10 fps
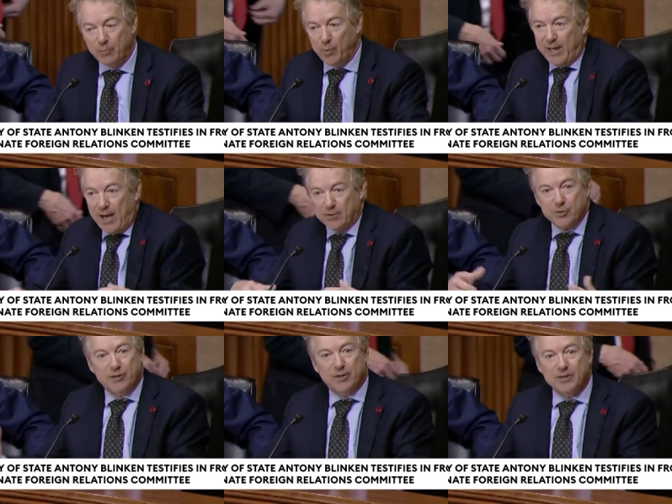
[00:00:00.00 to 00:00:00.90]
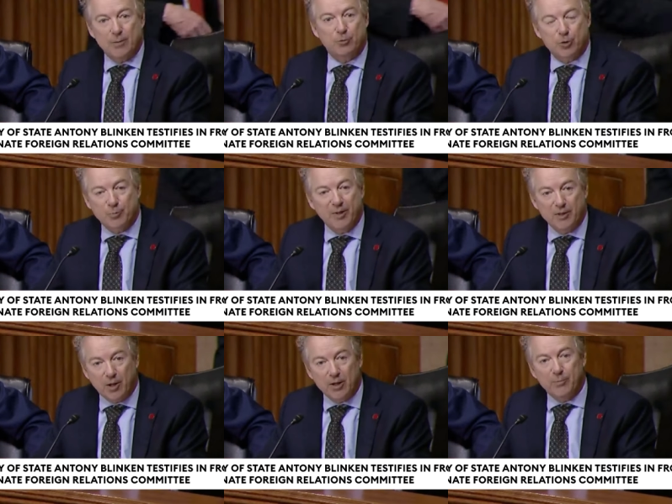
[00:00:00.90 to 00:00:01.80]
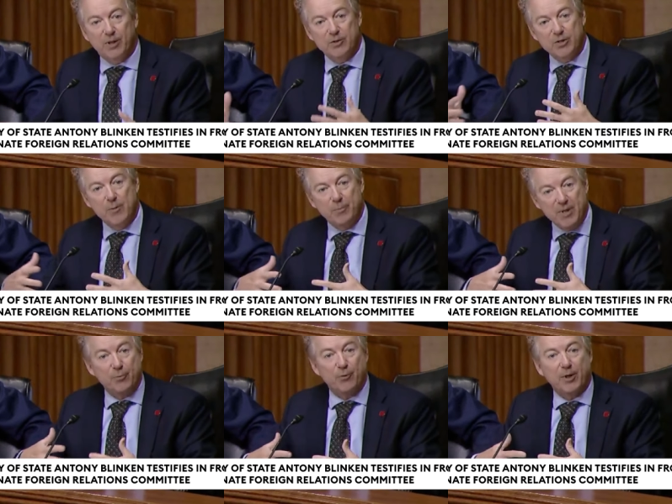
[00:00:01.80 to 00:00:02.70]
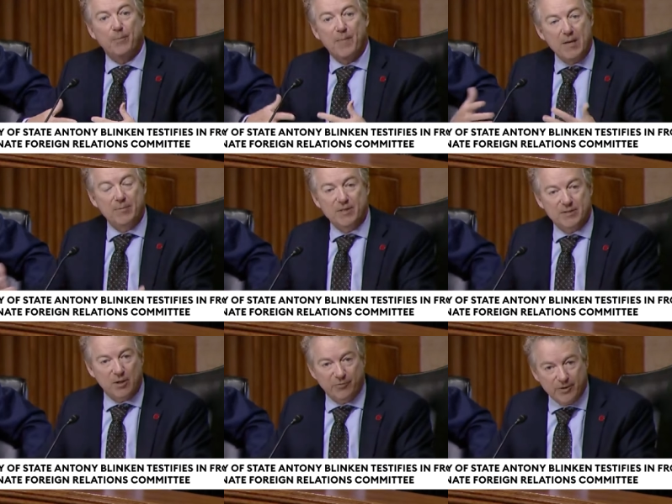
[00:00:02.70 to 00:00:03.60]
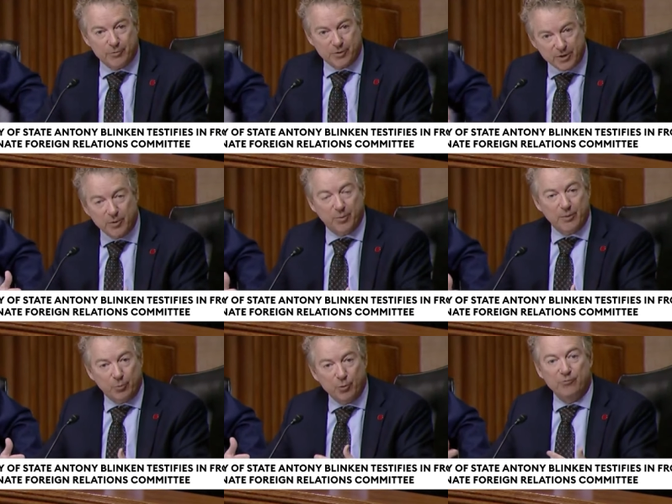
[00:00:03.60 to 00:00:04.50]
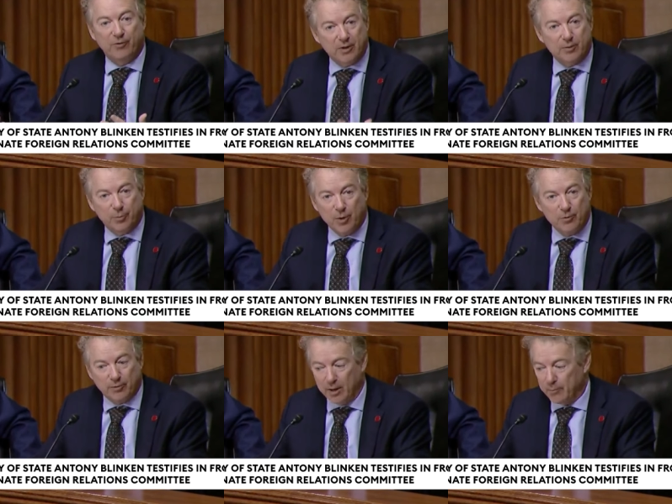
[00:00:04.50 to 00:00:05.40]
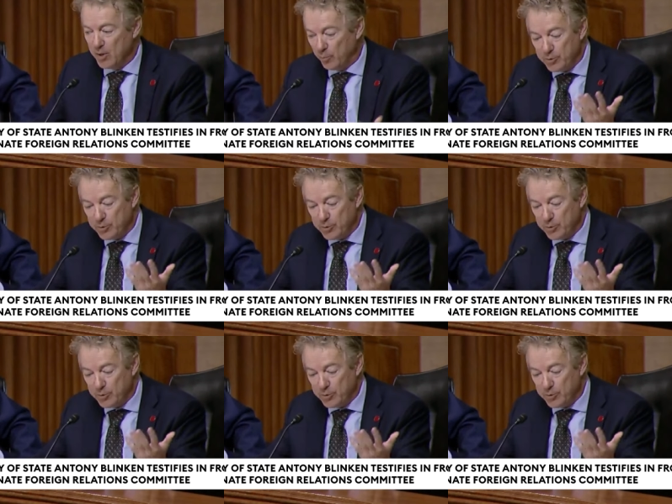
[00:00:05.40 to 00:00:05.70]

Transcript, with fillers: But we can't just accept your spin on it because people there may be self-interested, the people who funded the program.